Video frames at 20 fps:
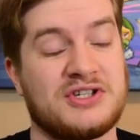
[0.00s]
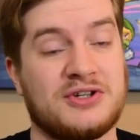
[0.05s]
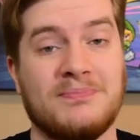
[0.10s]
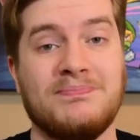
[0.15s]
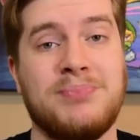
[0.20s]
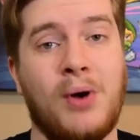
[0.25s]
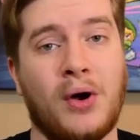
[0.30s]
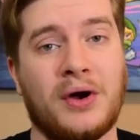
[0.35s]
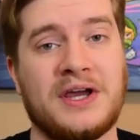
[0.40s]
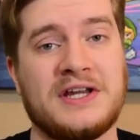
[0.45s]
to
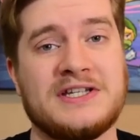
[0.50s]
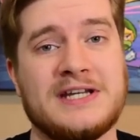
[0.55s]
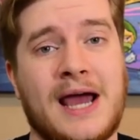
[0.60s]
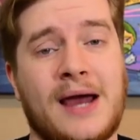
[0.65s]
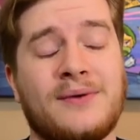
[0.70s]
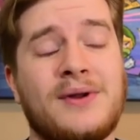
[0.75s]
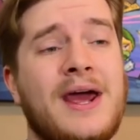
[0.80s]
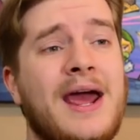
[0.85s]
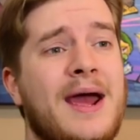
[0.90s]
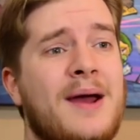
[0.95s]
bog it
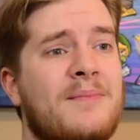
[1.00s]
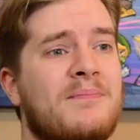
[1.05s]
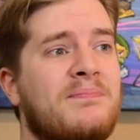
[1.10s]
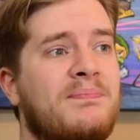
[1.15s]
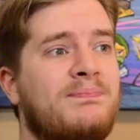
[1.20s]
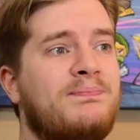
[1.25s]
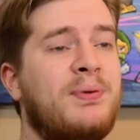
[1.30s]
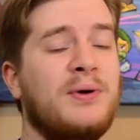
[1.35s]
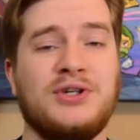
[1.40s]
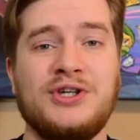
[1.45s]
down,
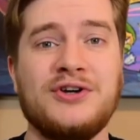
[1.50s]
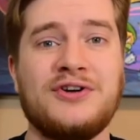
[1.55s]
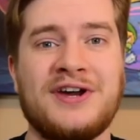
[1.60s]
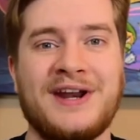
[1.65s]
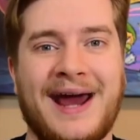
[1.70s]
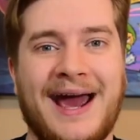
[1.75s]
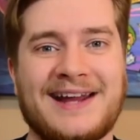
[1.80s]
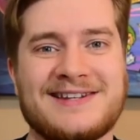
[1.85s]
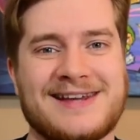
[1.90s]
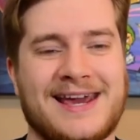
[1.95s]
but you
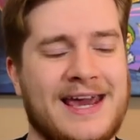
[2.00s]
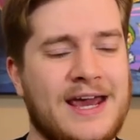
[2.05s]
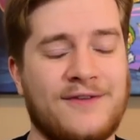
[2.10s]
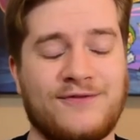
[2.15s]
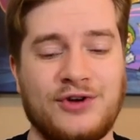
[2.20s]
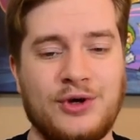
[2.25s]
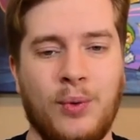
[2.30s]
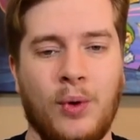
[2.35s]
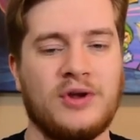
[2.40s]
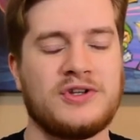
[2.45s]
can add it
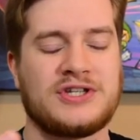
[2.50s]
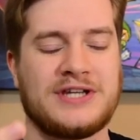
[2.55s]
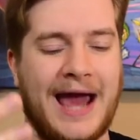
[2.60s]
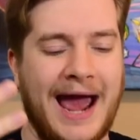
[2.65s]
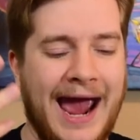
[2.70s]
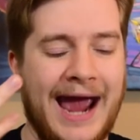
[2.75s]
if you want to